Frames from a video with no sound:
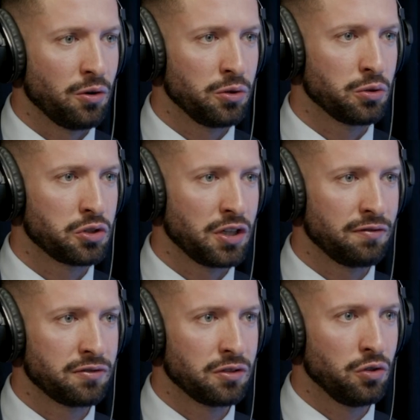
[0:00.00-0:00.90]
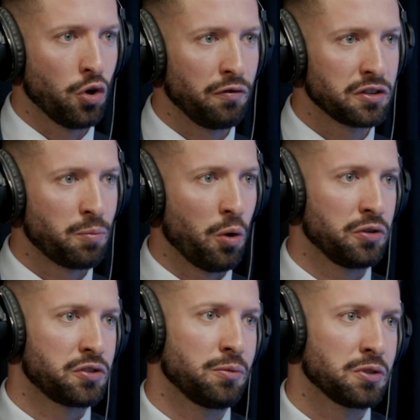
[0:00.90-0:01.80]
also shift
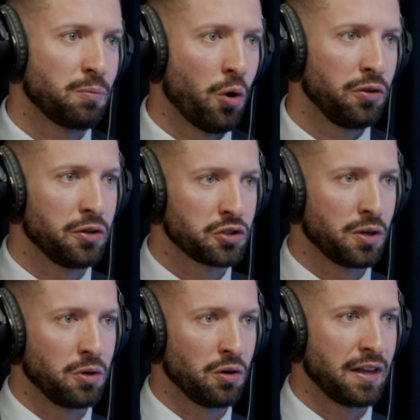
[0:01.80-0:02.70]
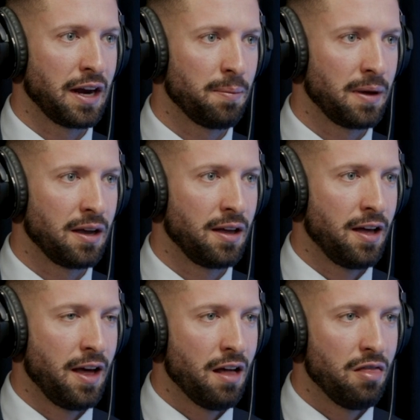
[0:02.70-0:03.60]
non-responders to responders to immunotherapy,
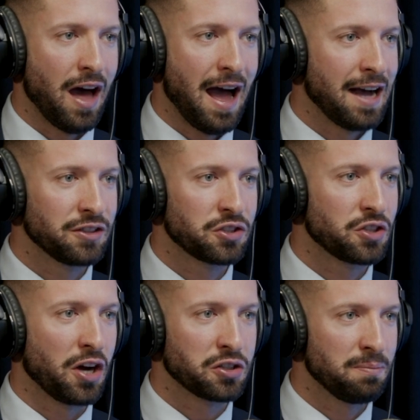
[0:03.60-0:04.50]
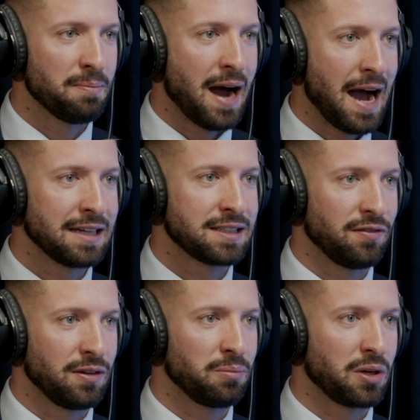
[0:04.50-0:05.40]
that has such
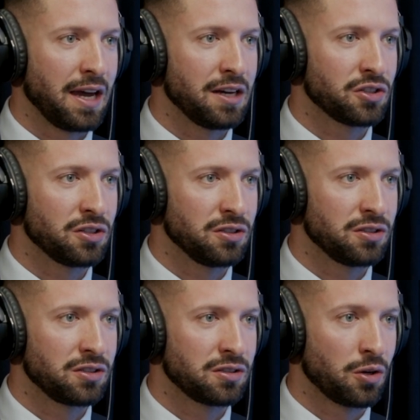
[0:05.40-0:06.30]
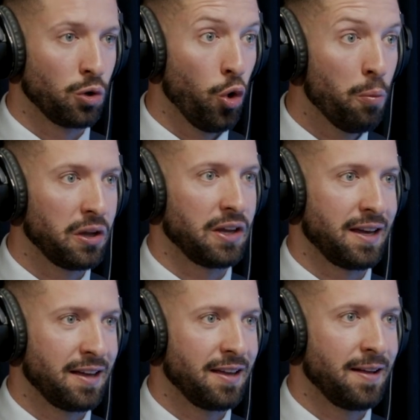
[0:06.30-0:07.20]
massive implications
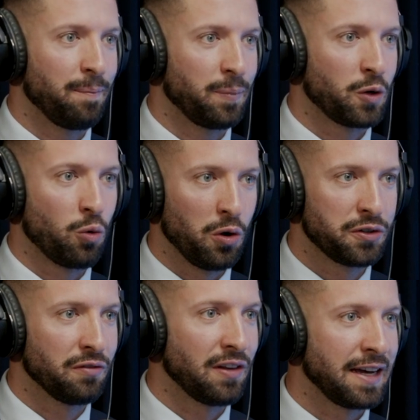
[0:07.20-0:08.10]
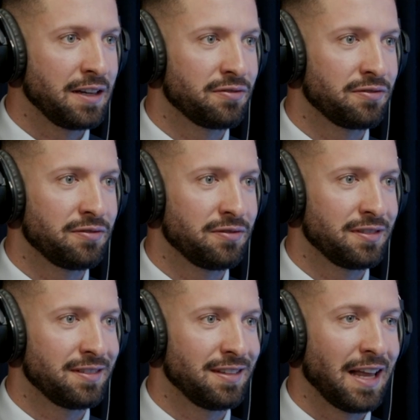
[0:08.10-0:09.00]
globally. Yeah. Quality of life,
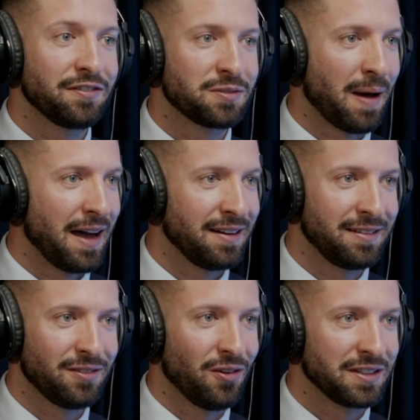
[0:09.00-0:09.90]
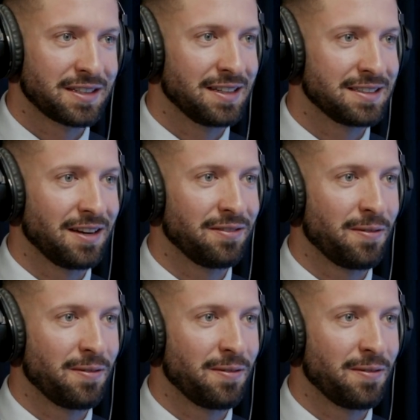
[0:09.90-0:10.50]
lifespan, all this kind of stuff.